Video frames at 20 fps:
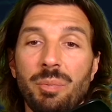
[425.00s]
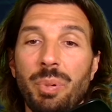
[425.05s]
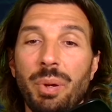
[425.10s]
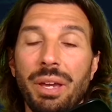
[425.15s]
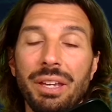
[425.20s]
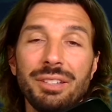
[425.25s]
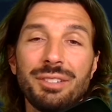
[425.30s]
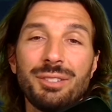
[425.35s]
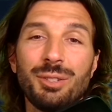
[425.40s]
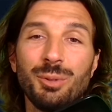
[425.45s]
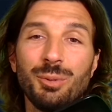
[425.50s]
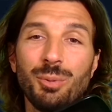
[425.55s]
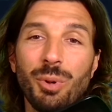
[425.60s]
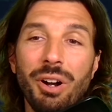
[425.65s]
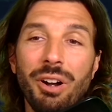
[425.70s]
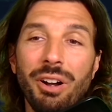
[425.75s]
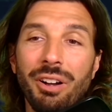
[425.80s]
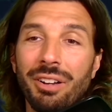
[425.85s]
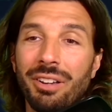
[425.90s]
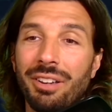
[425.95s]
pays to
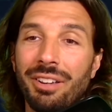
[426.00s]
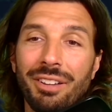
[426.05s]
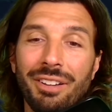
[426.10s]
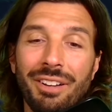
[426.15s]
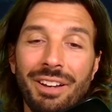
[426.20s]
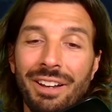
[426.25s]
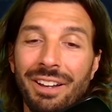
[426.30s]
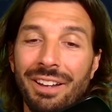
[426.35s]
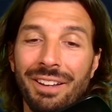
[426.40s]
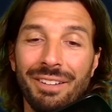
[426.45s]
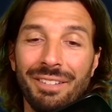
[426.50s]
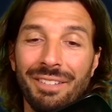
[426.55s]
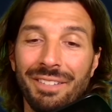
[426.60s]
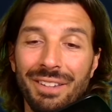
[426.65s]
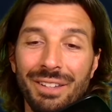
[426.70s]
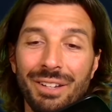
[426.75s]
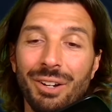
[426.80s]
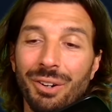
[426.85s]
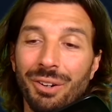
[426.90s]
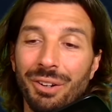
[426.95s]
walk. Uh, you
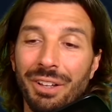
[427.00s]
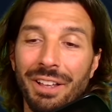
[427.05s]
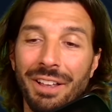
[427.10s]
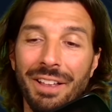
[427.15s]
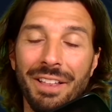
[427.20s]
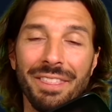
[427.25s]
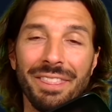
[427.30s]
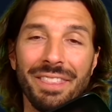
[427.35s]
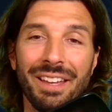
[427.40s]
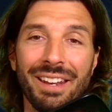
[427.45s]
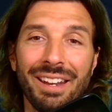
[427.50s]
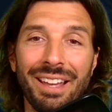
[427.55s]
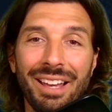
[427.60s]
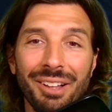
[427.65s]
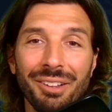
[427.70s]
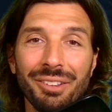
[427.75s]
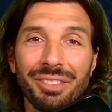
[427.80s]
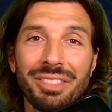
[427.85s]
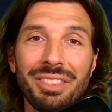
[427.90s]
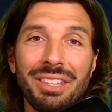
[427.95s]
know, that
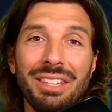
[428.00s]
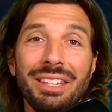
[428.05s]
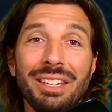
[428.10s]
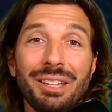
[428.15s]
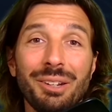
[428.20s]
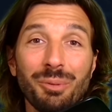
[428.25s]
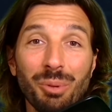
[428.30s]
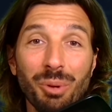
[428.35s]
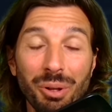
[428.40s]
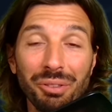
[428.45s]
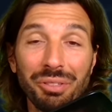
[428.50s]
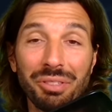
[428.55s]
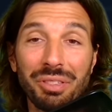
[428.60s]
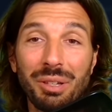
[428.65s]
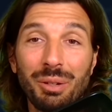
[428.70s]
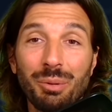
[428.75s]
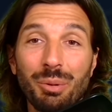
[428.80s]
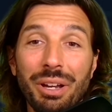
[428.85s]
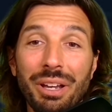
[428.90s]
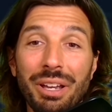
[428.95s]
healthy and wealthy
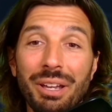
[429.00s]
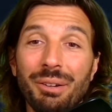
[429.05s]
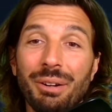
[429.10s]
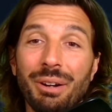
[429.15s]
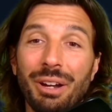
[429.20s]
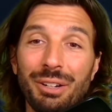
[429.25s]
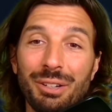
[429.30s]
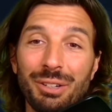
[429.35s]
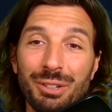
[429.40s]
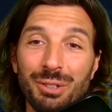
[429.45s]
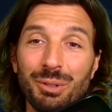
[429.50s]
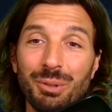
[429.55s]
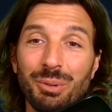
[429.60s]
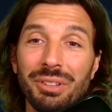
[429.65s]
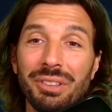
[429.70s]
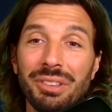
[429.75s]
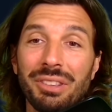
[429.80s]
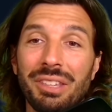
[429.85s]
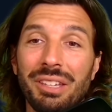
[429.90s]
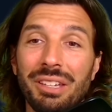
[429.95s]
way, how are you
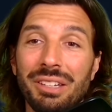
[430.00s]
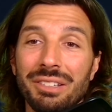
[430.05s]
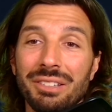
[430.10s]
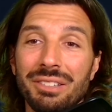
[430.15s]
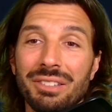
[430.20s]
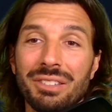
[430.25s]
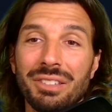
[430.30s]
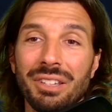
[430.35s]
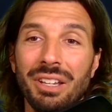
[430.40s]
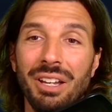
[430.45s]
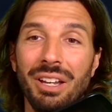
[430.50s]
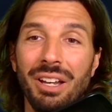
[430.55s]
doing things?